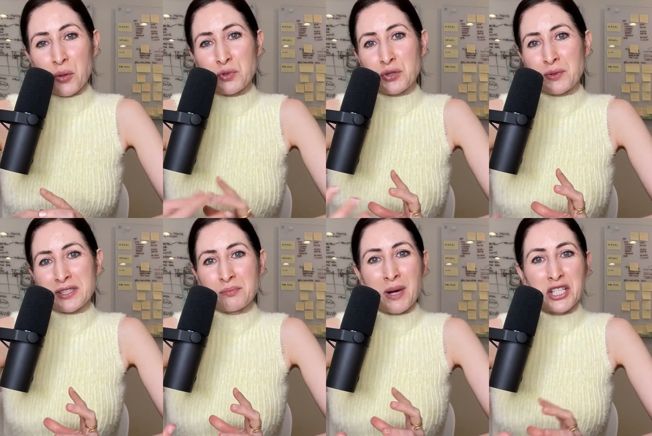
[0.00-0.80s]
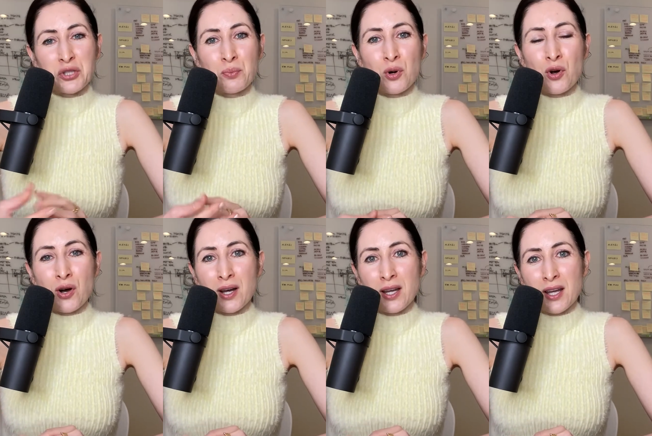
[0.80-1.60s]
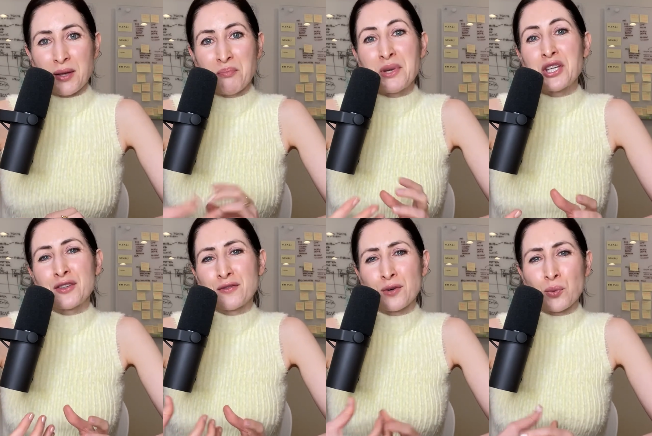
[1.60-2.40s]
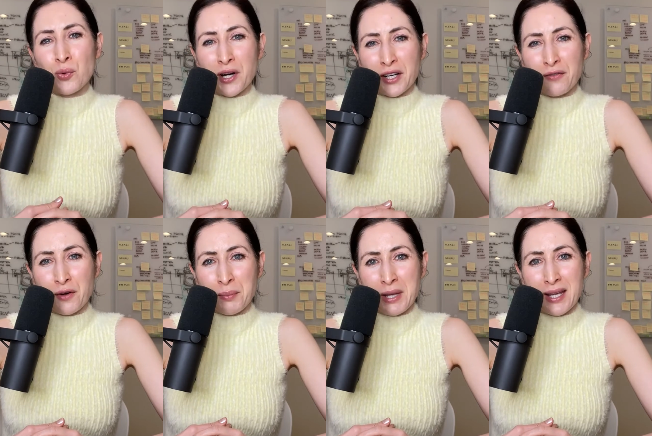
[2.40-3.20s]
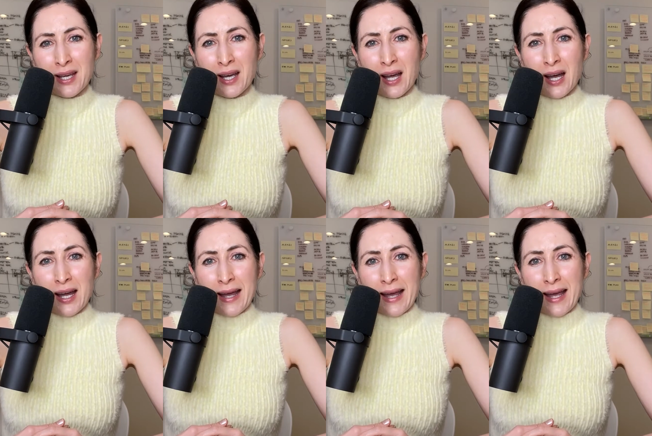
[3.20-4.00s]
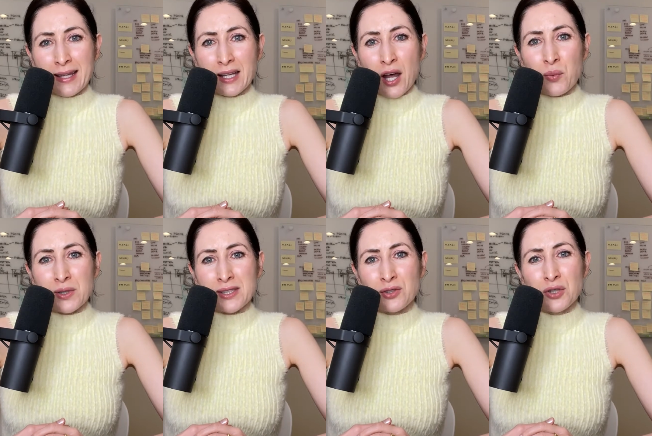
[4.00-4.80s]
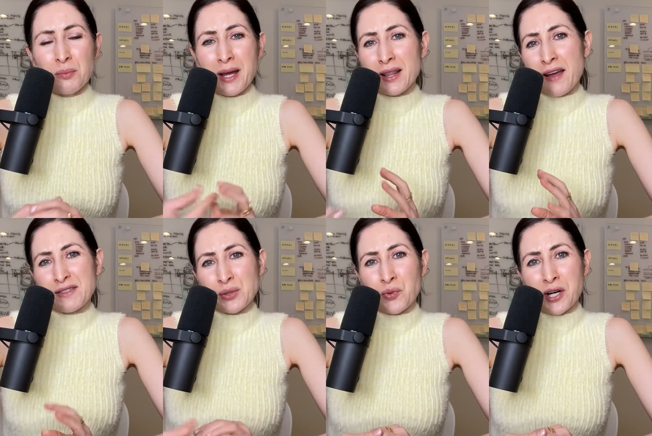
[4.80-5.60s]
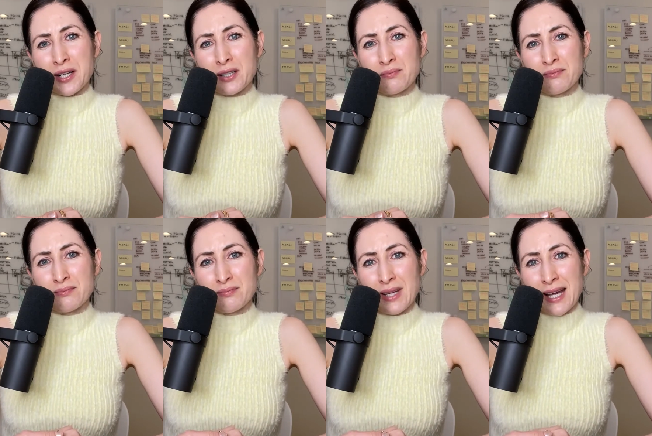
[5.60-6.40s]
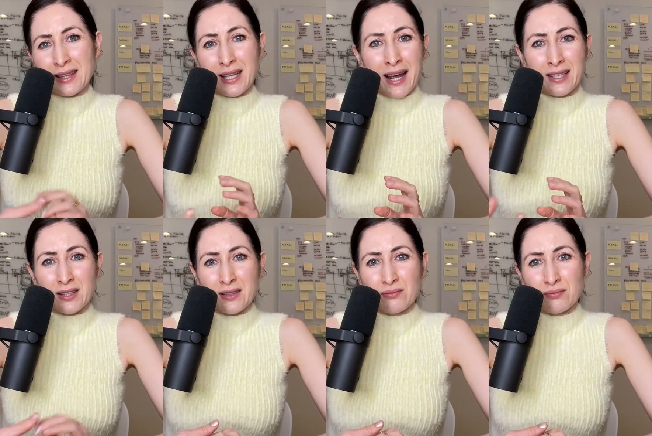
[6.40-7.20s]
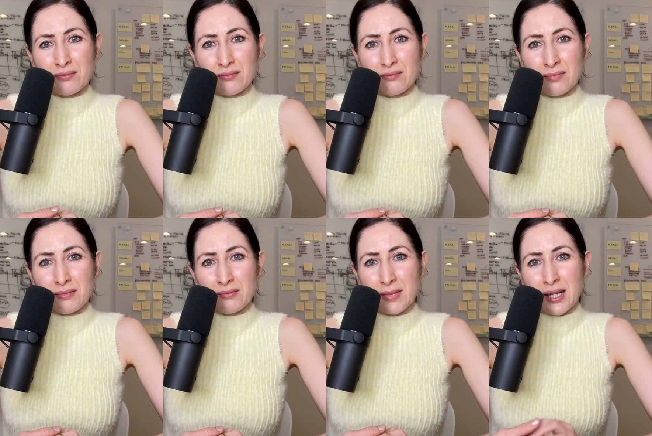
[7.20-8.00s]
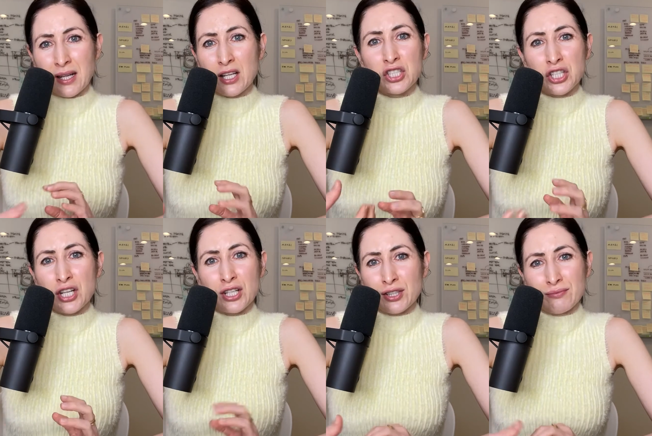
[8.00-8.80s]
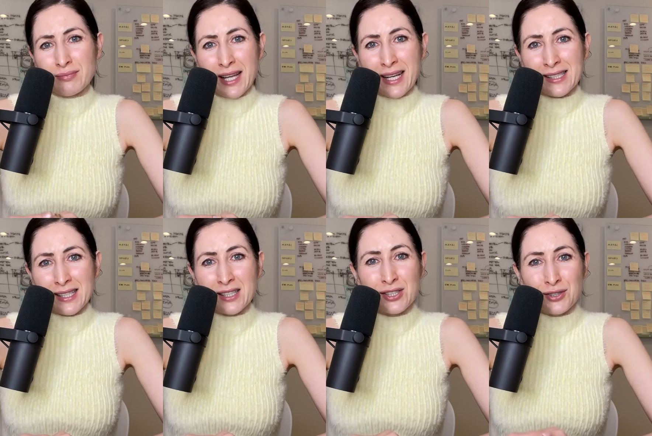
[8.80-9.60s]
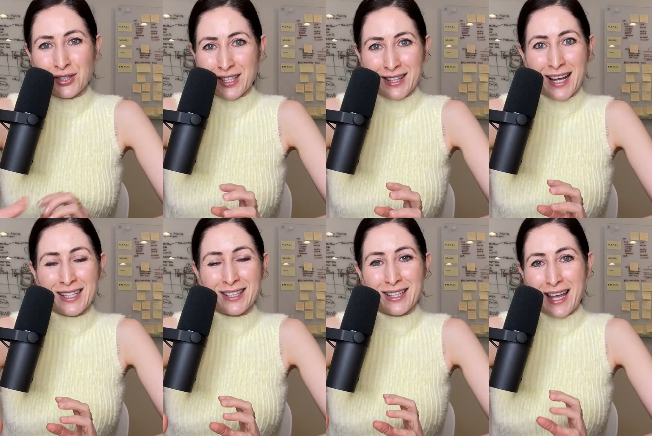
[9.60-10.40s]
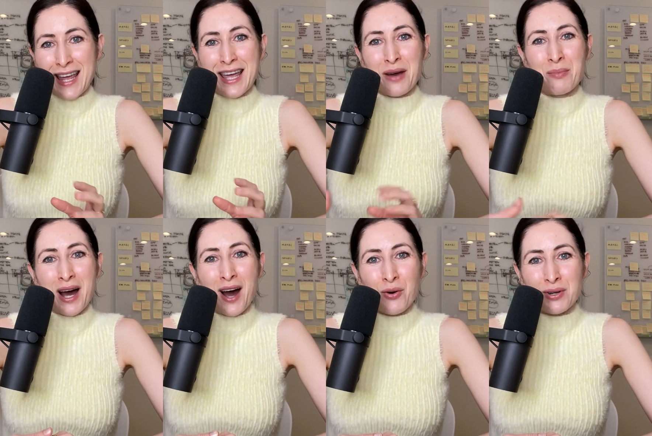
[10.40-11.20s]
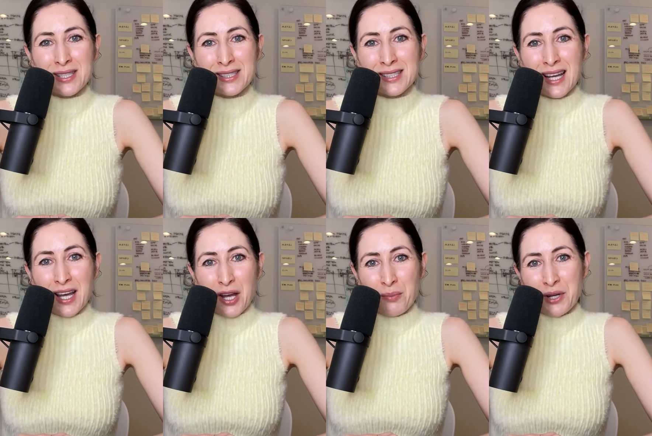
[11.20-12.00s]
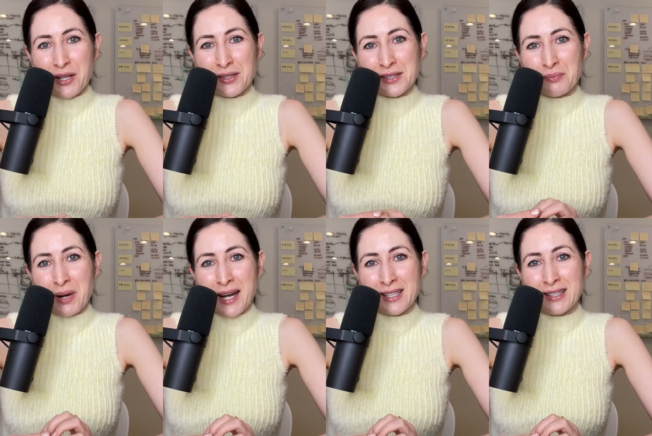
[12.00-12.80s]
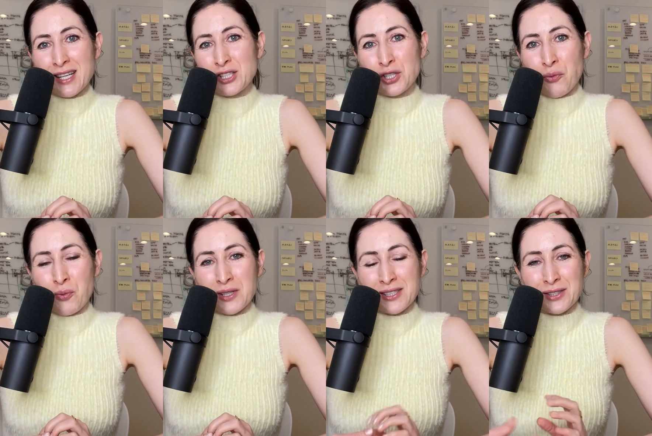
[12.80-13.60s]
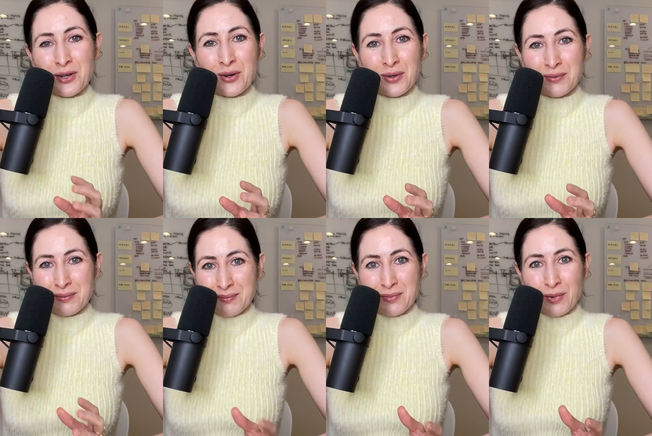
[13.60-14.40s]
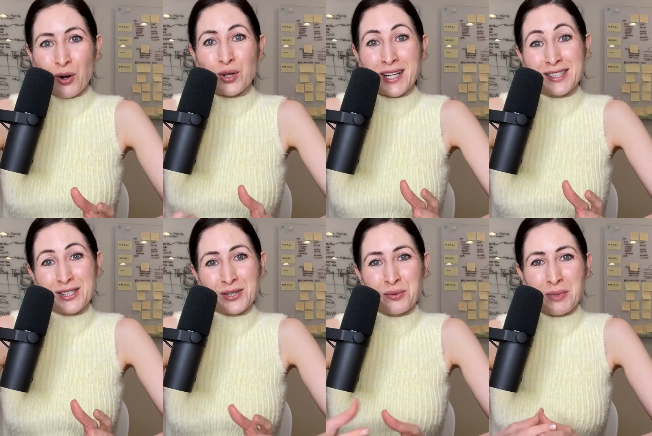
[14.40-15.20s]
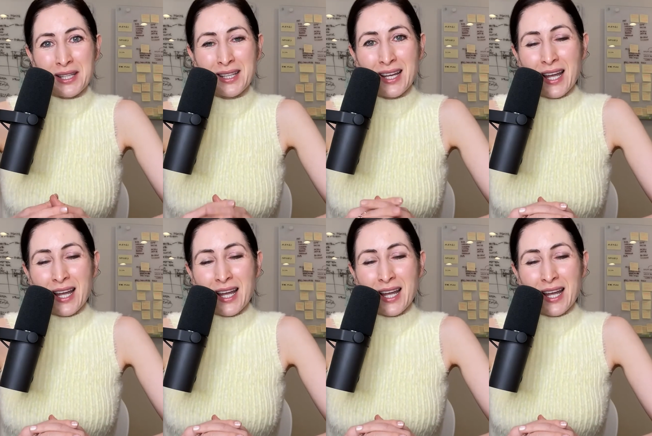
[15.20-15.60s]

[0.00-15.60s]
which was much more meaningful work for me. And I was doing my life's work at night, literally, like I said, during the night AM hours, because my day job was so all-consuming.